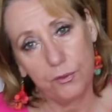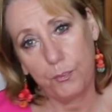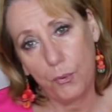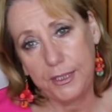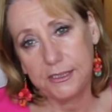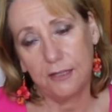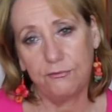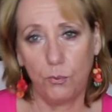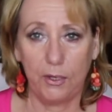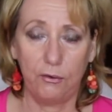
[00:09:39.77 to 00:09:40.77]
the point
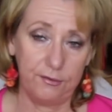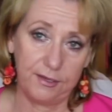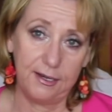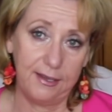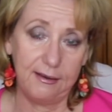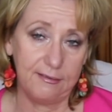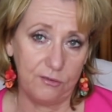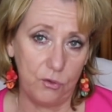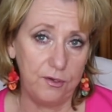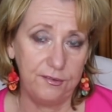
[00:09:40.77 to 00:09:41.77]
of where it's going to get as
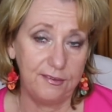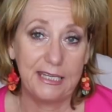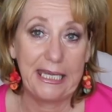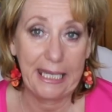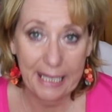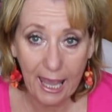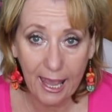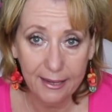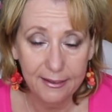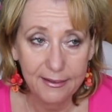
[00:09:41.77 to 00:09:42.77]
good as it's going to
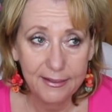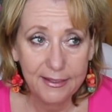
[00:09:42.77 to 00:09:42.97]
get